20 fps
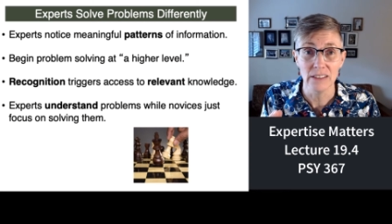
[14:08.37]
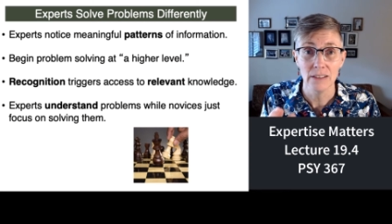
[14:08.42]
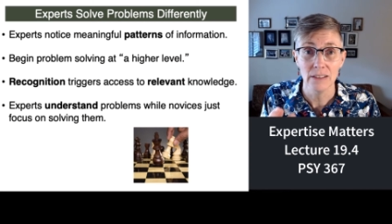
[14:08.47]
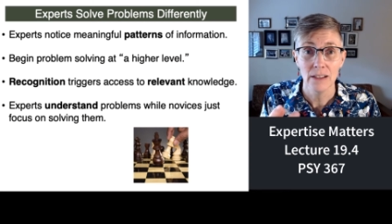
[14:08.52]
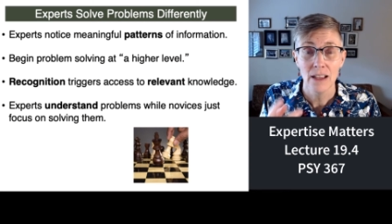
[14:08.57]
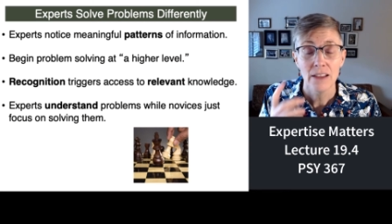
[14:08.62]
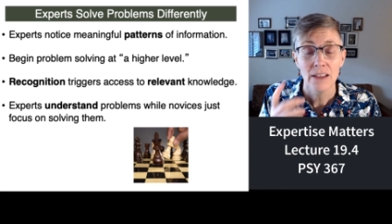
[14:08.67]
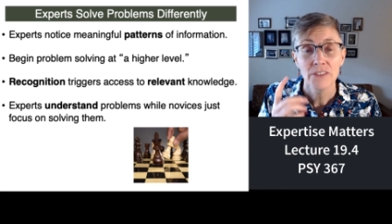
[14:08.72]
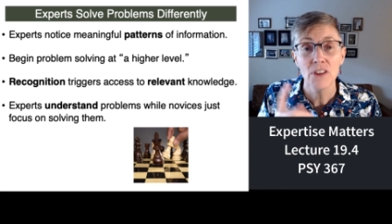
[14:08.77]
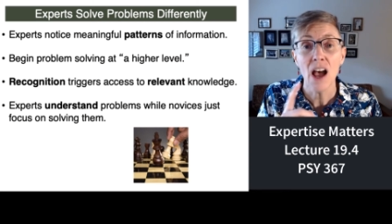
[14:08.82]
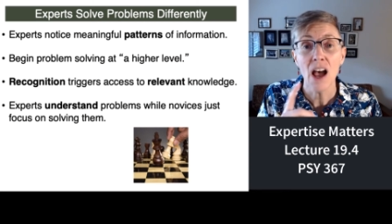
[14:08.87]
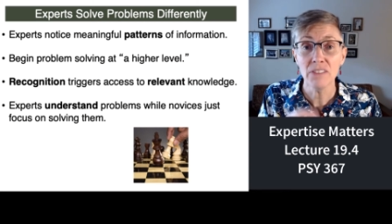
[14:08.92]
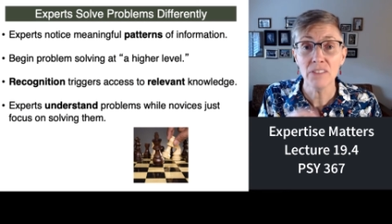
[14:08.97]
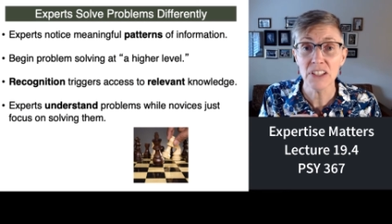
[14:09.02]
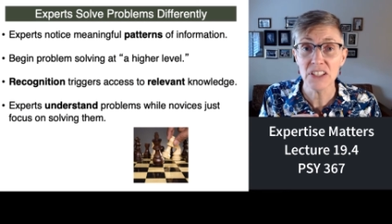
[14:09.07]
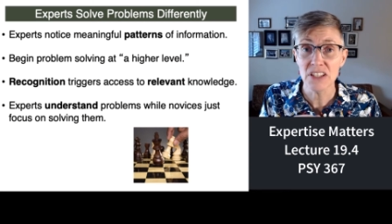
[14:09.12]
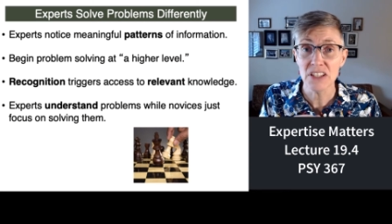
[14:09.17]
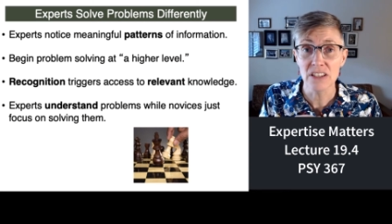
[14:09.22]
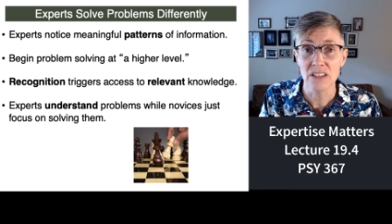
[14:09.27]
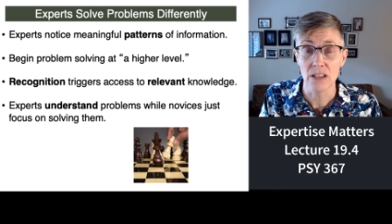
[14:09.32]

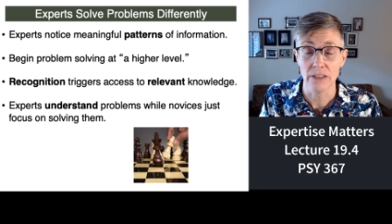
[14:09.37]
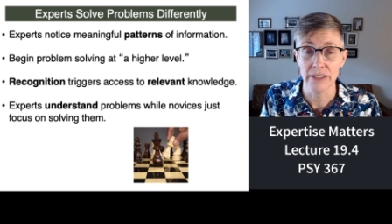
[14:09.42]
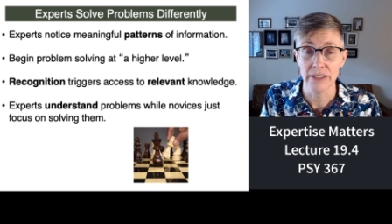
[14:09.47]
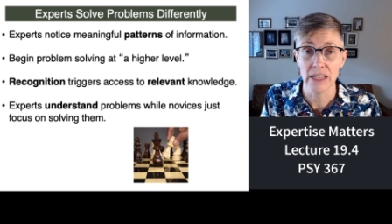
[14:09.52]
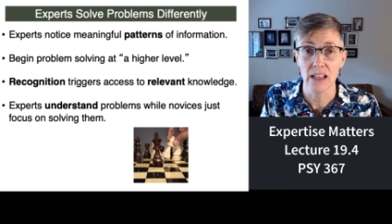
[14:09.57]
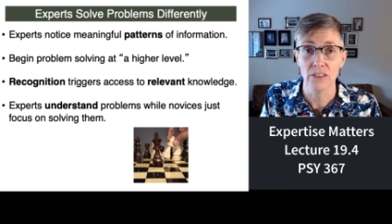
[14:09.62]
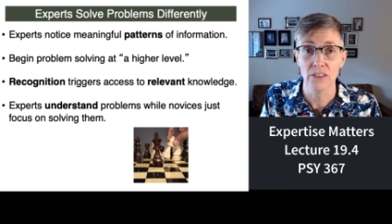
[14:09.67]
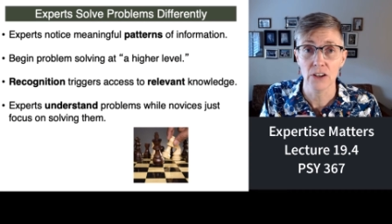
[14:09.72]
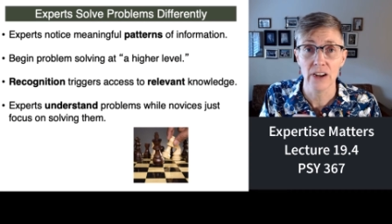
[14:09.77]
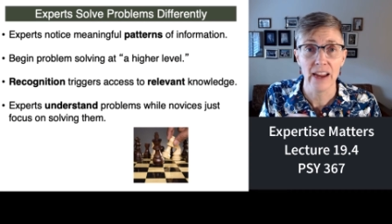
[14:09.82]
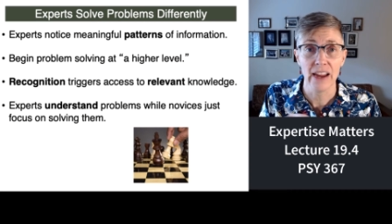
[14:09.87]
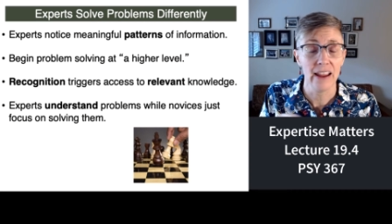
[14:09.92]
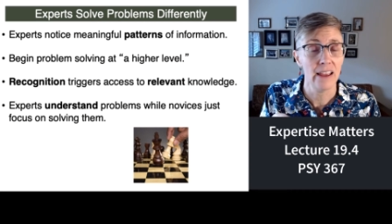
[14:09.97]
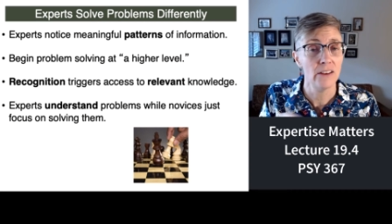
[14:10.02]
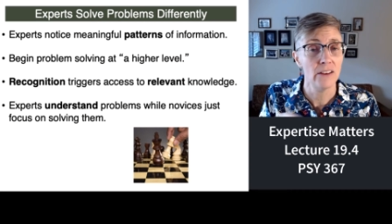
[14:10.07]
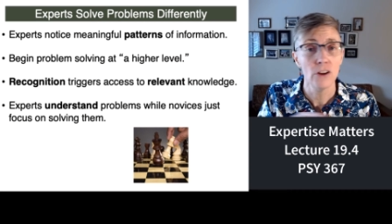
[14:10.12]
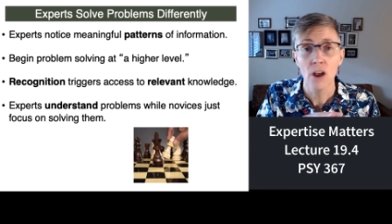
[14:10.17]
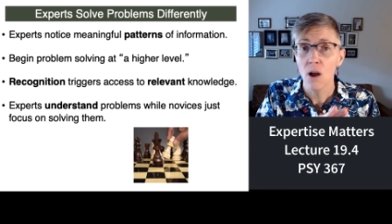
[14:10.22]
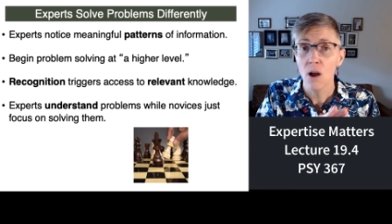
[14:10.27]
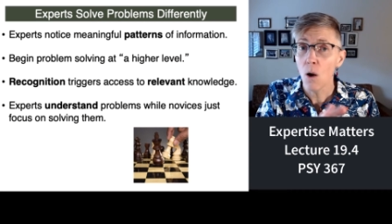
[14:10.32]
Novices, on the other hand,
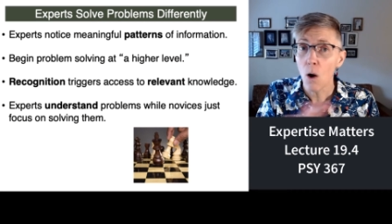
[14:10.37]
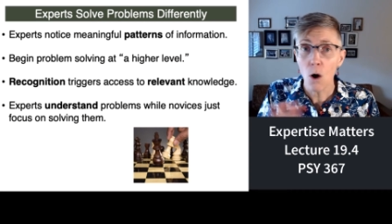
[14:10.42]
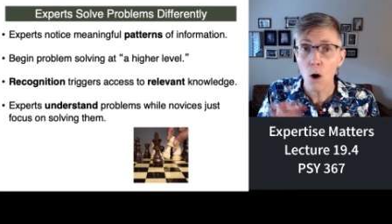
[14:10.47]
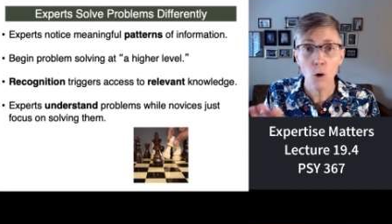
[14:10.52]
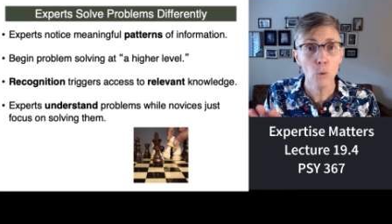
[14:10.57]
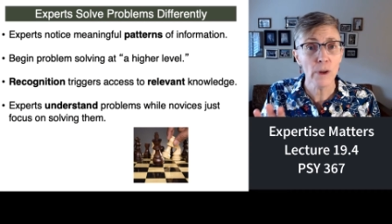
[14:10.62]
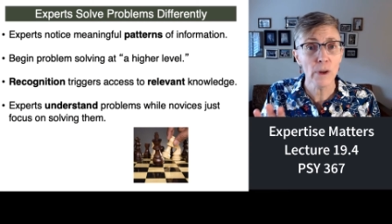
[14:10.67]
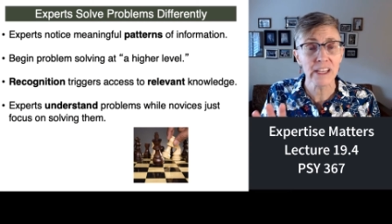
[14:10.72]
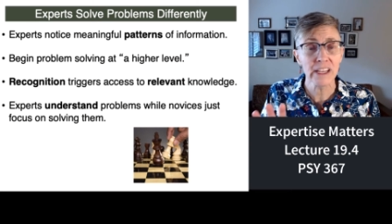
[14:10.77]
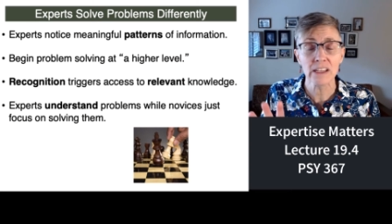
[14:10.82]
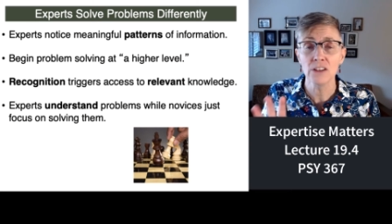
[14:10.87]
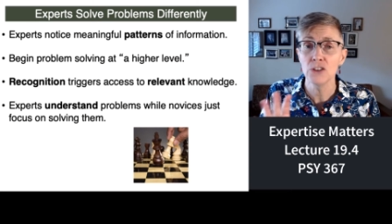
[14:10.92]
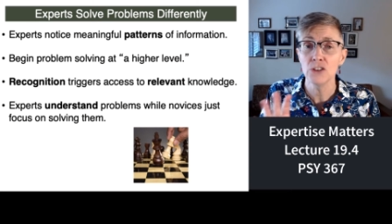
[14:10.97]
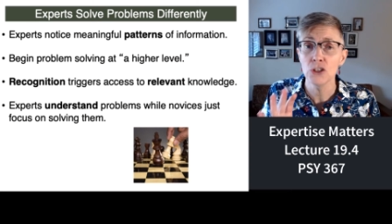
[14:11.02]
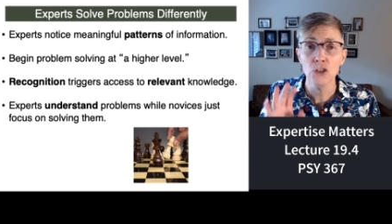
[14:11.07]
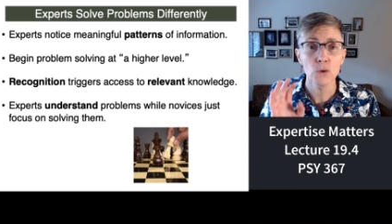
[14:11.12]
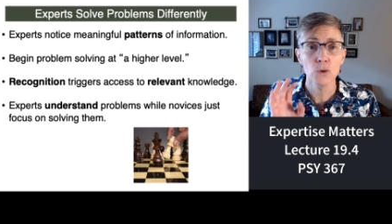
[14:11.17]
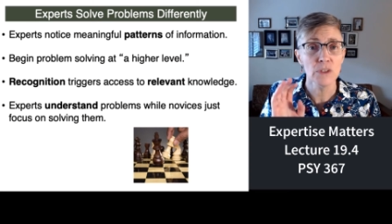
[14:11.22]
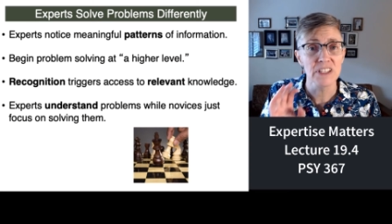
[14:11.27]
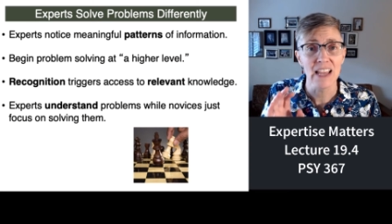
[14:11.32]
all we can do
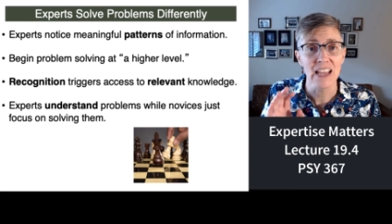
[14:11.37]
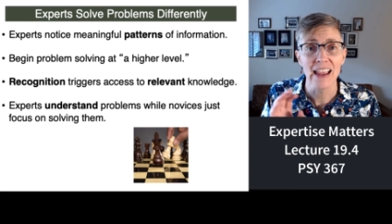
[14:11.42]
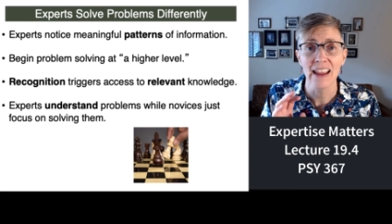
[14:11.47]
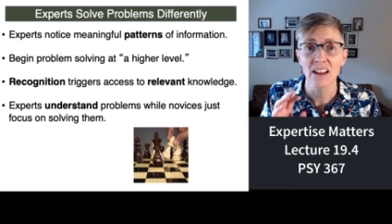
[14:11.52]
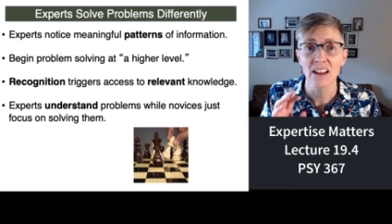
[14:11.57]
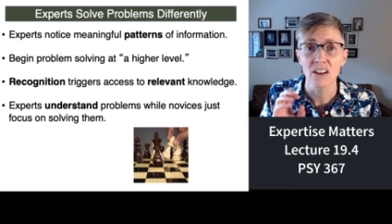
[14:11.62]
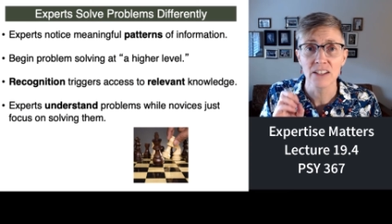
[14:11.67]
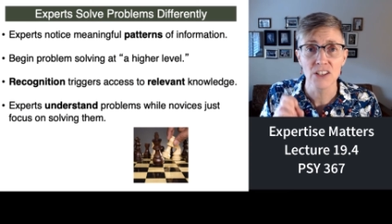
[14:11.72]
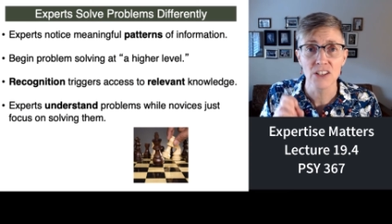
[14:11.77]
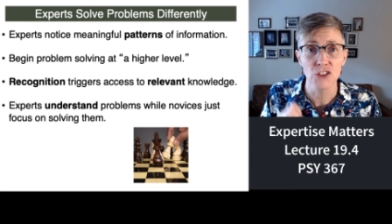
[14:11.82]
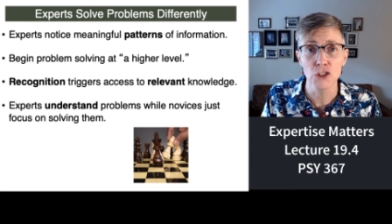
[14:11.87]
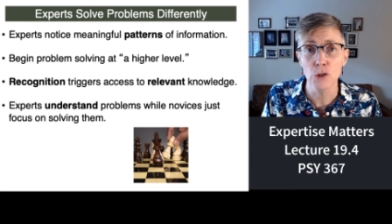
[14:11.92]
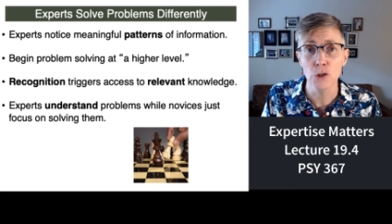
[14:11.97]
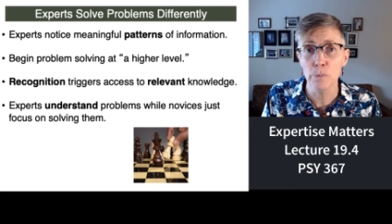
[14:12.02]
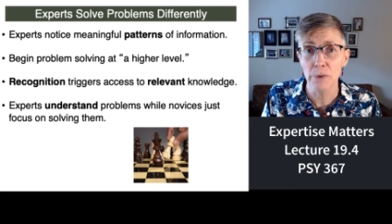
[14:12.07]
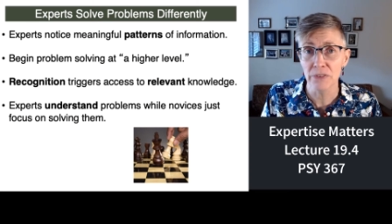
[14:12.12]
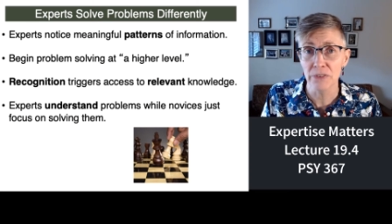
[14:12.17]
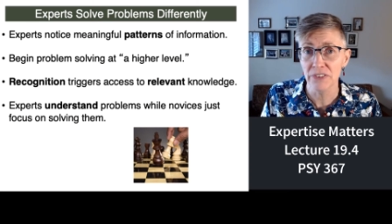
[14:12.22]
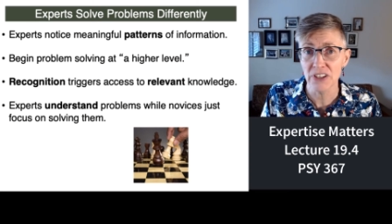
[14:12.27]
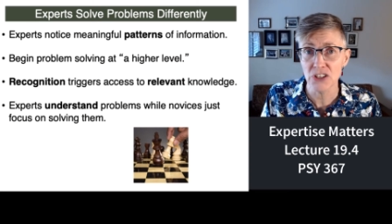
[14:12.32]
is hang on to
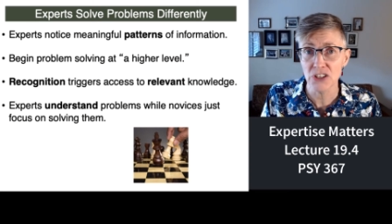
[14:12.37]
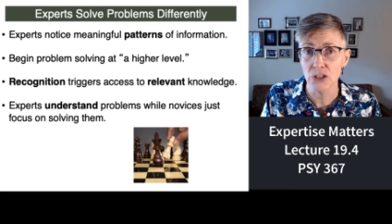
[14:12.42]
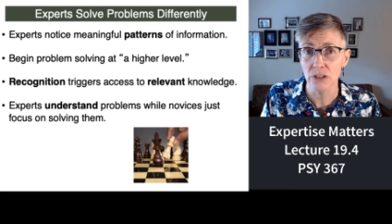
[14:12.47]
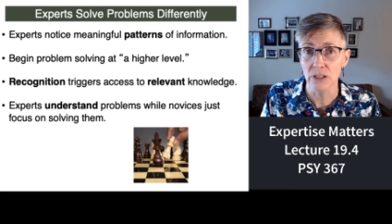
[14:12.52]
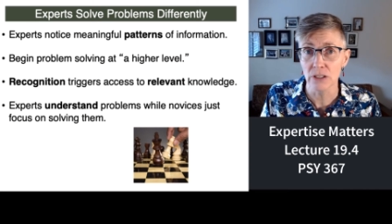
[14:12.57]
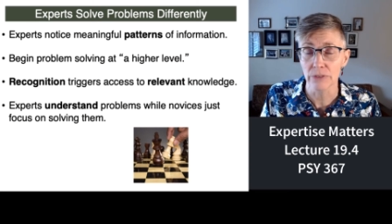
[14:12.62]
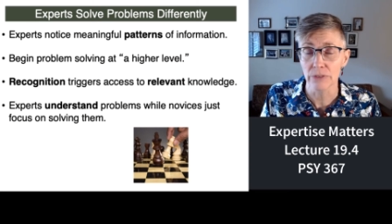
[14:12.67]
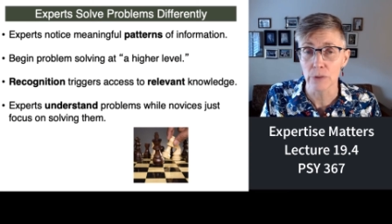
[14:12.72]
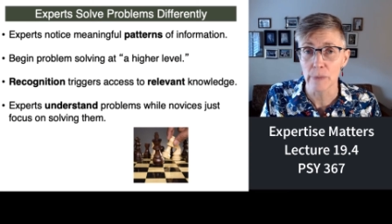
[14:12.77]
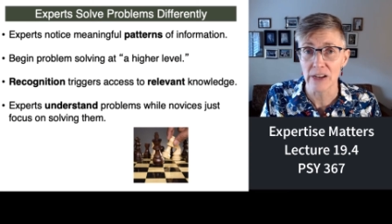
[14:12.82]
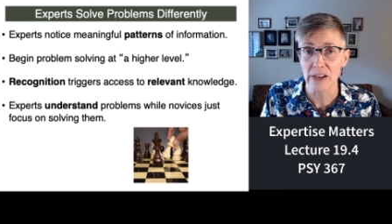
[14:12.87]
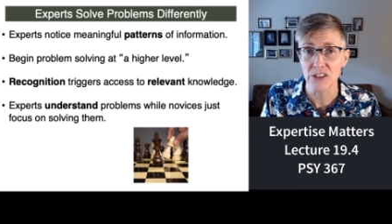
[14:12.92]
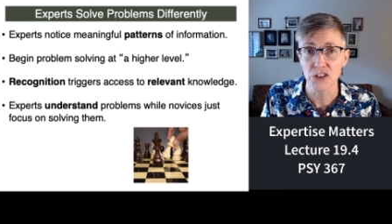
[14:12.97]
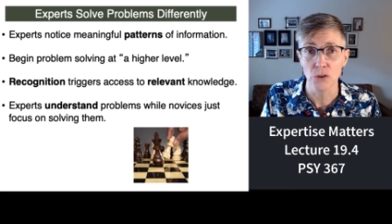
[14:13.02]
superficial information.